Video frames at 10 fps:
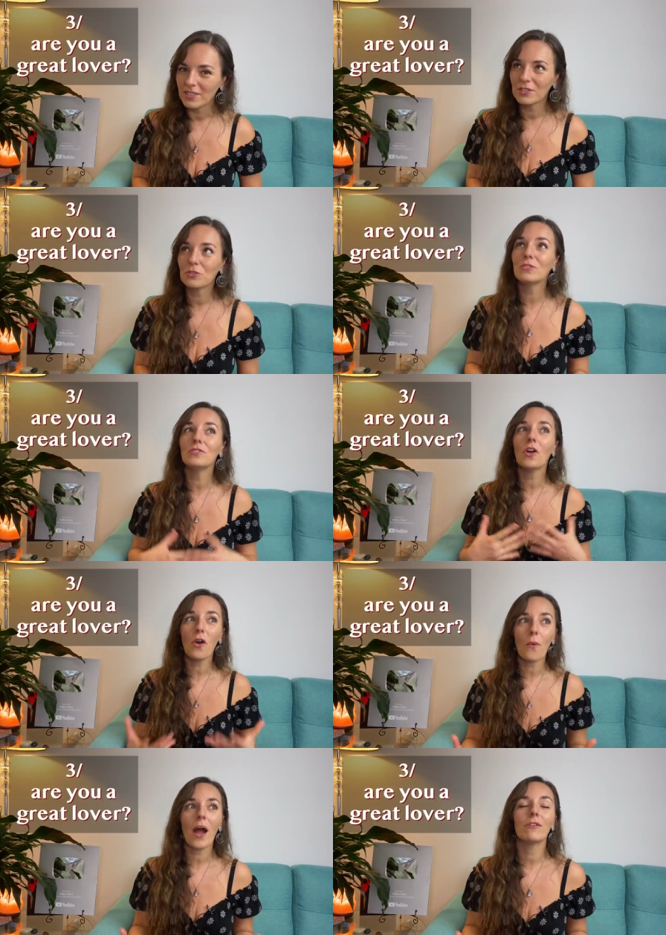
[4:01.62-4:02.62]
that you
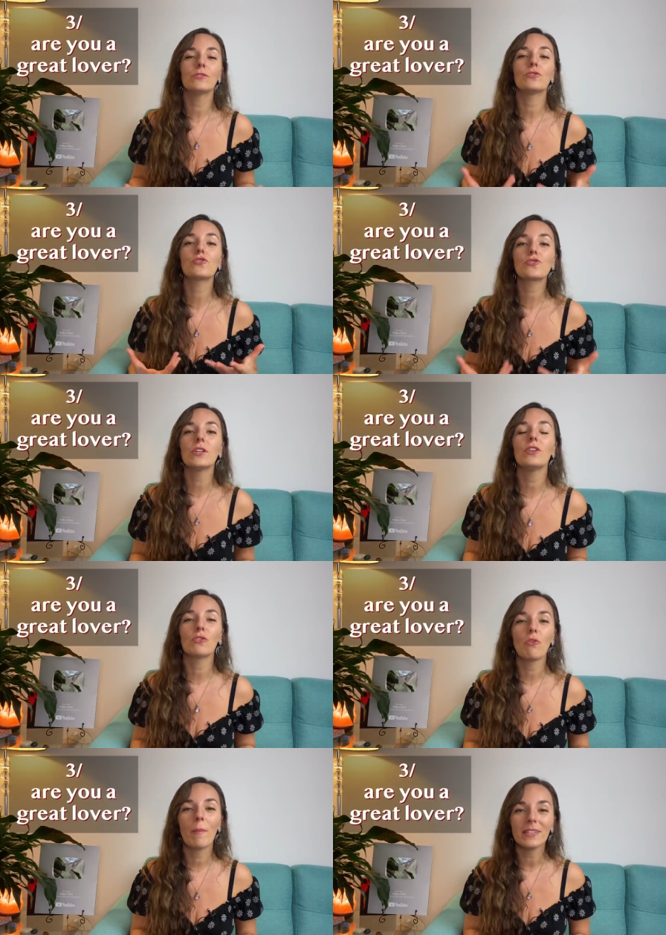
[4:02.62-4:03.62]
know how to treat your
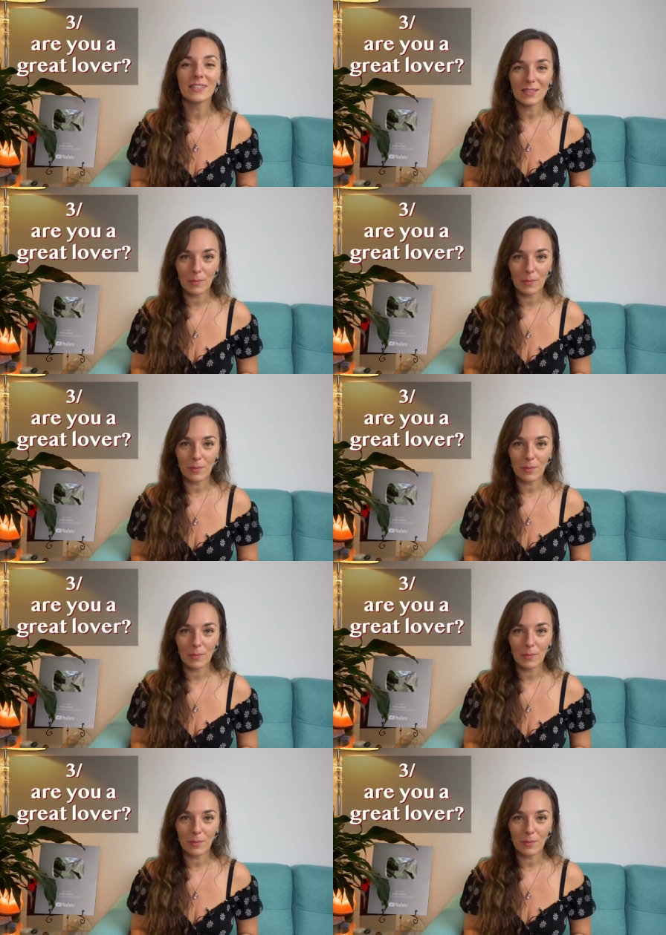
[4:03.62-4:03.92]
woman in the